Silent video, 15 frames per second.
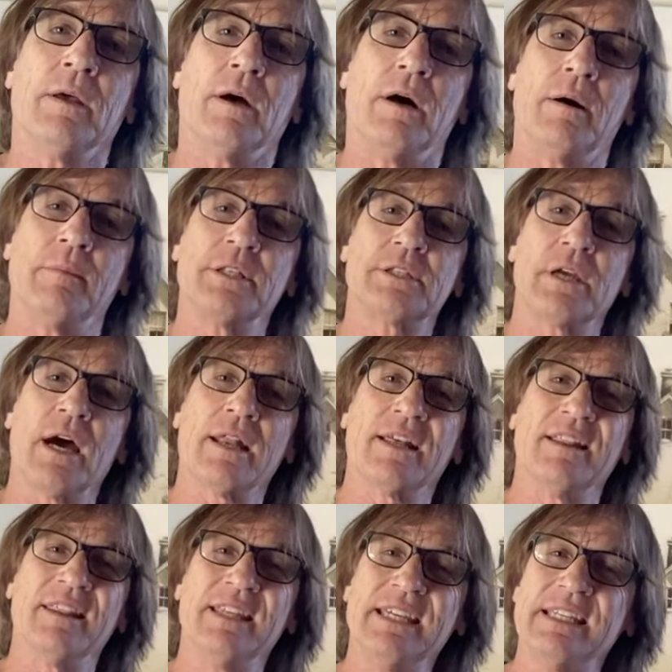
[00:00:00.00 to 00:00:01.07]
It's got
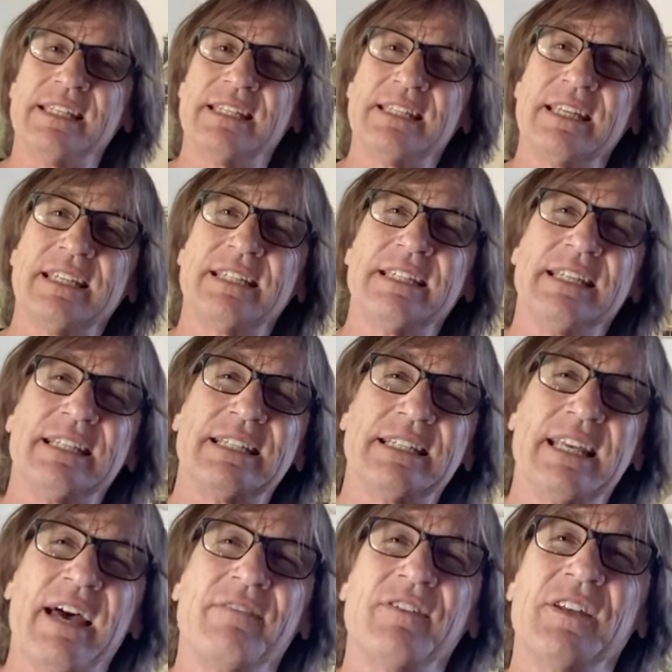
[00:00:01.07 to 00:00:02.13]
at least
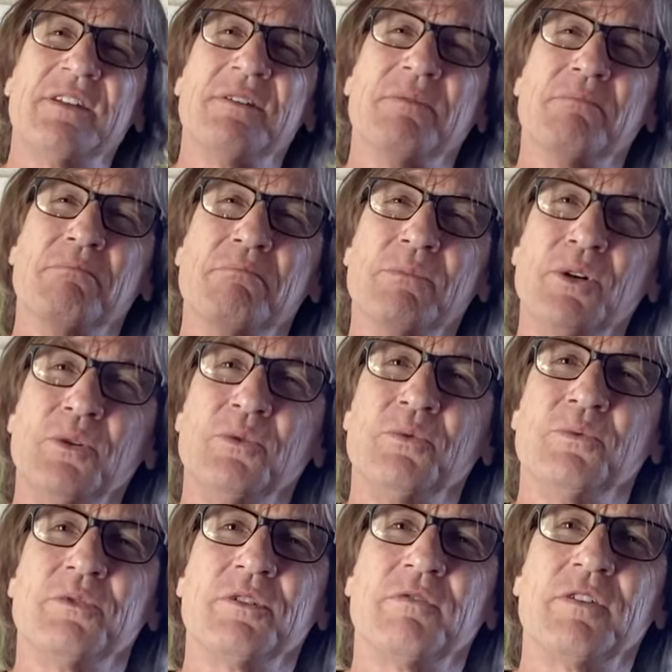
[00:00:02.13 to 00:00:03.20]
67
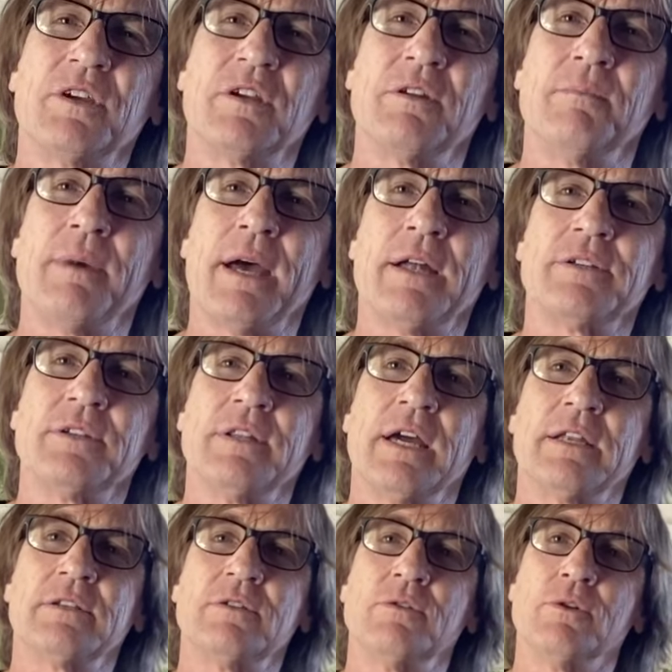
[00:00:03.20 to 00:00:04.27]
moons, if you can imagine
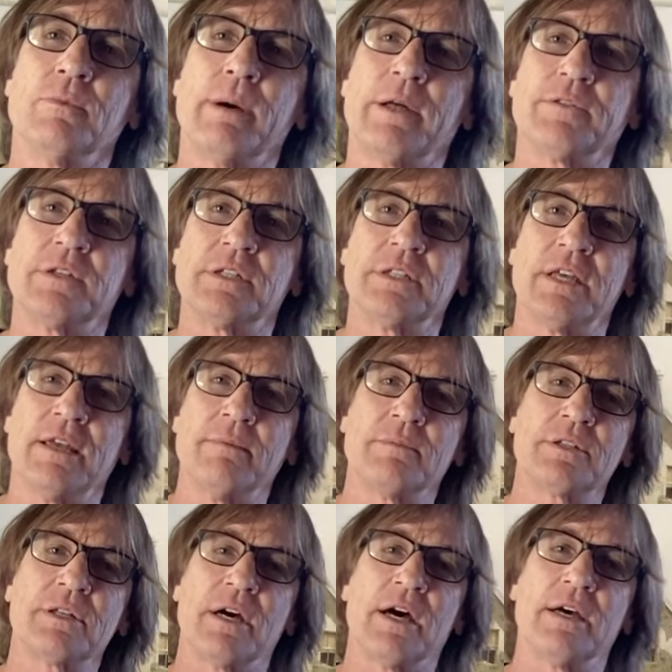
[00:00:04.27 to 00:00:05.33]
that. 2 are about the same
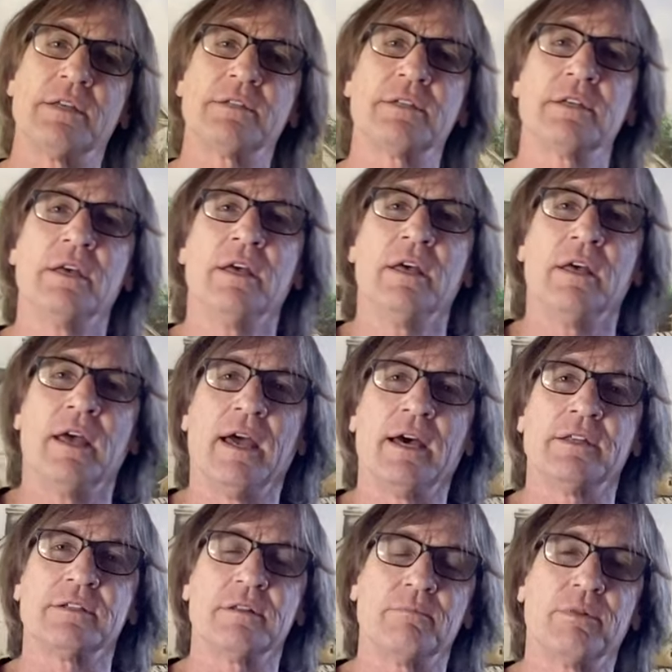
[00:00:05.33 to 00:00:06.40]
size
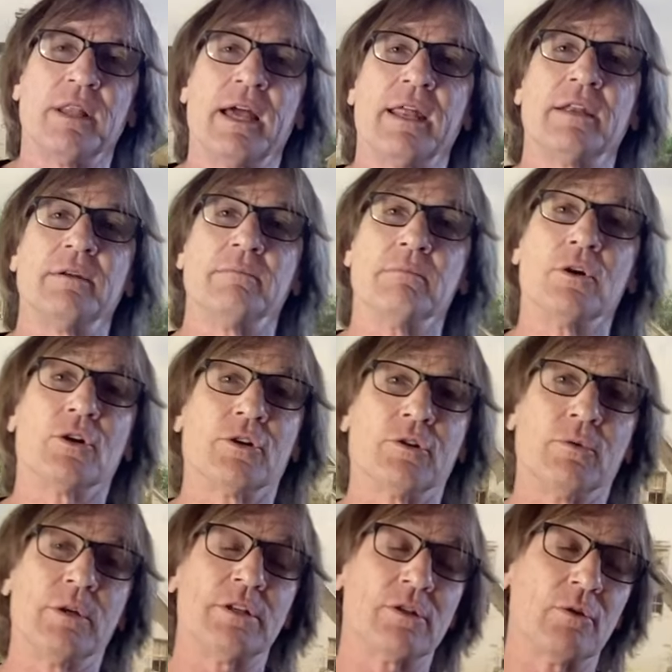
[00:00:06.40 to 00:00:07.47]
as the planet
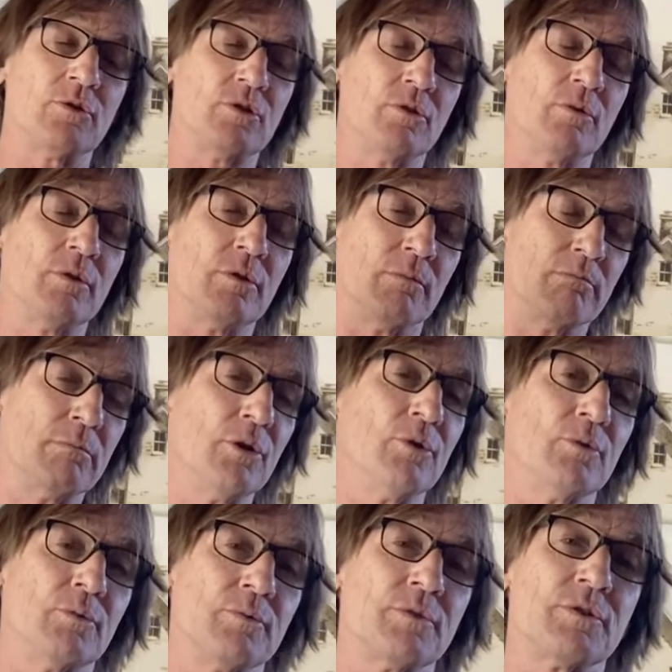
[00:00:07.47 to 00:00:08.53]
Mercury. So 2 of the
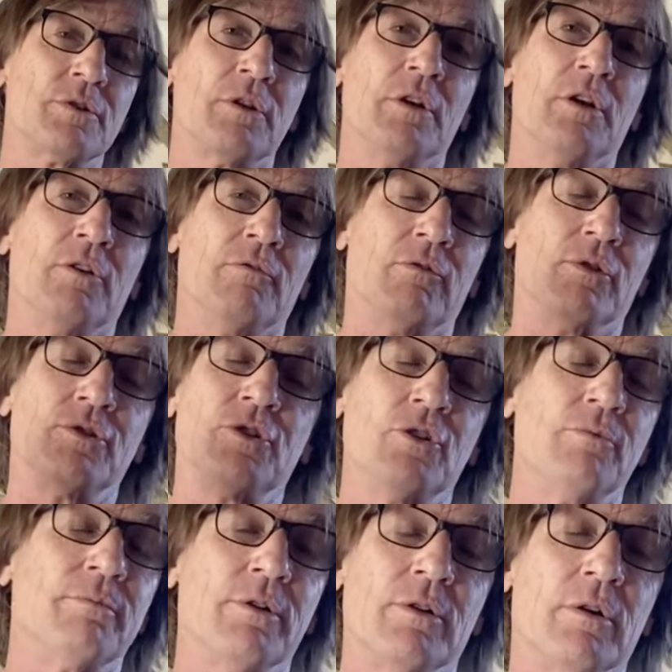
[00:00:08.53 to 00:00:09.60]
moons for
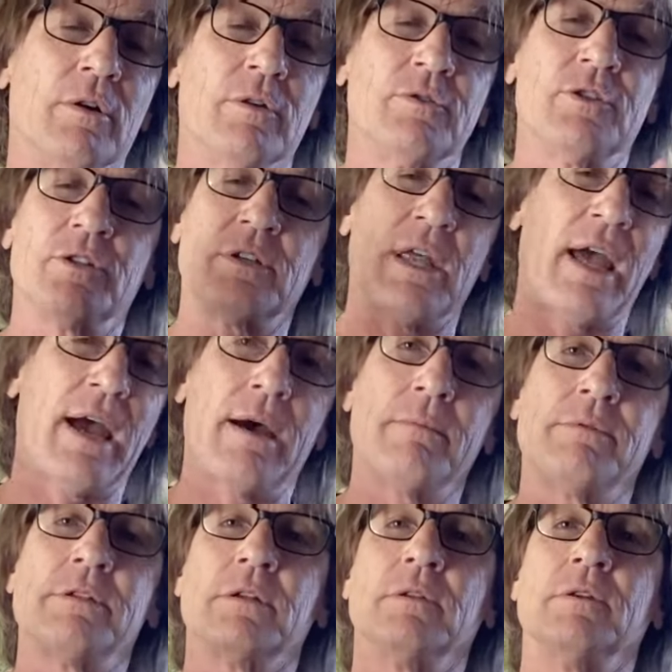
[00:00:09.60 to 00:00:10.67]
Jupiter are just
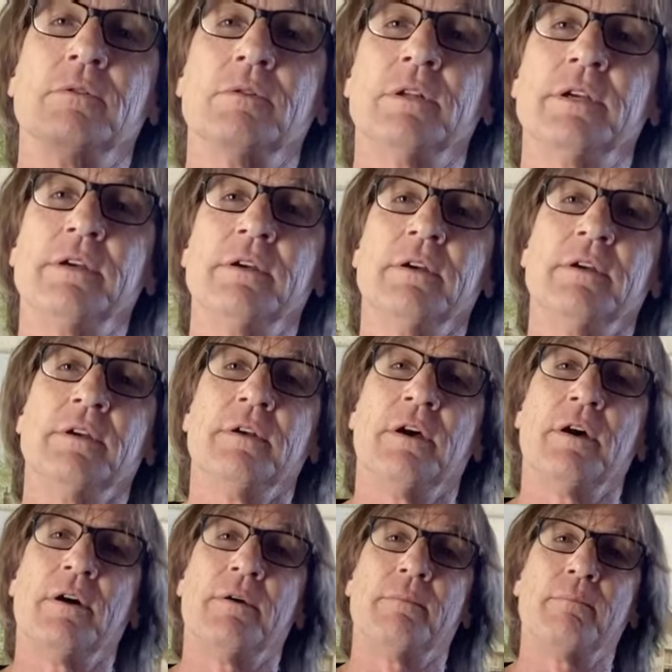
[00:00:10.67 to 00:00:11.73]
absolutely
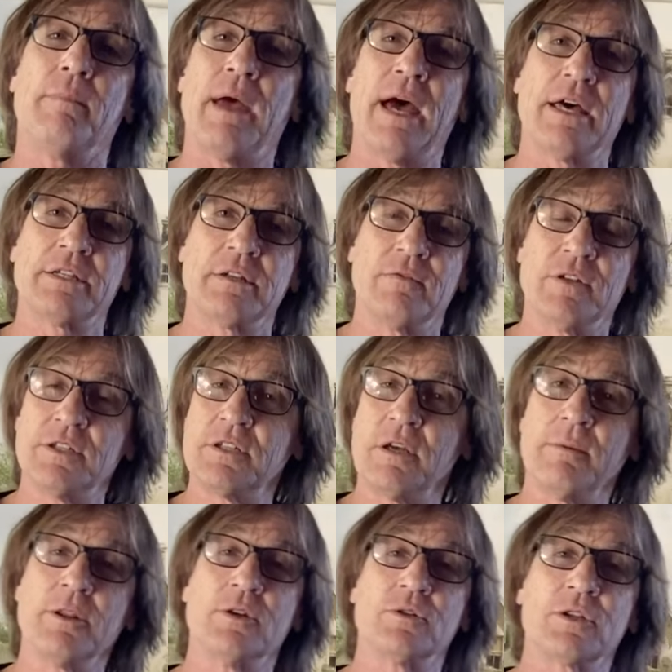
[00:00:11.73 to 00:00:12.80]
massive. And
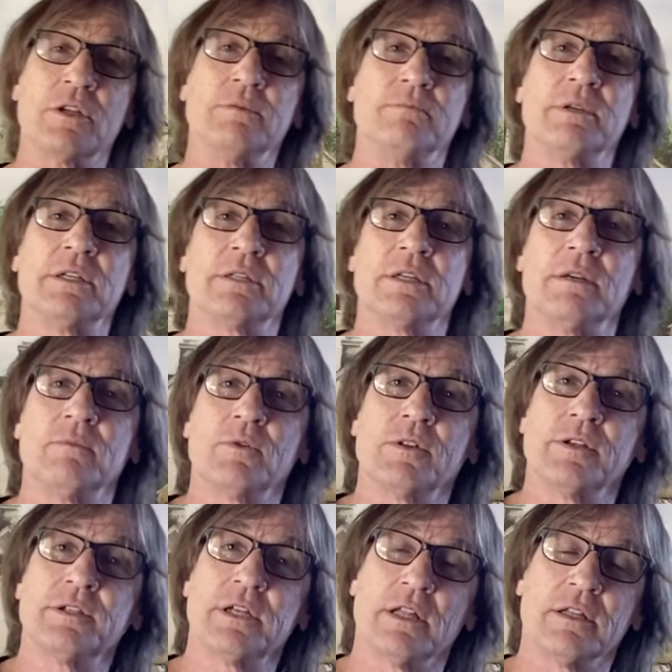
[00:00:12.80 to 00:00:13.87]
some of those can be seen with
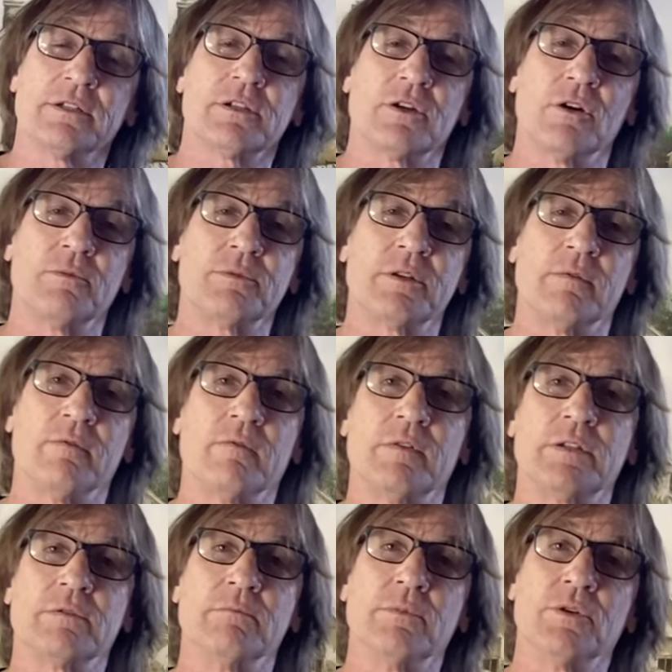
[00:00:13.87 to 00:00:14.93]
a telescope, some of
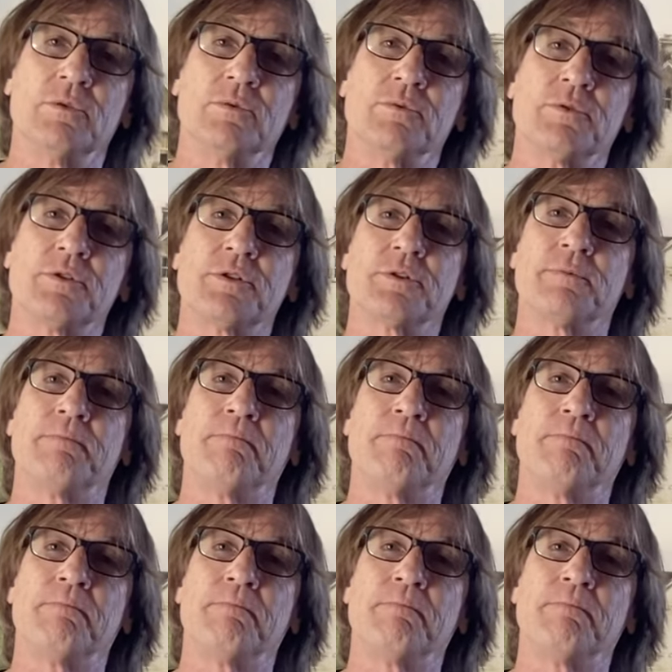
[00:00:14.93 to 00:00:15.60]
its moons.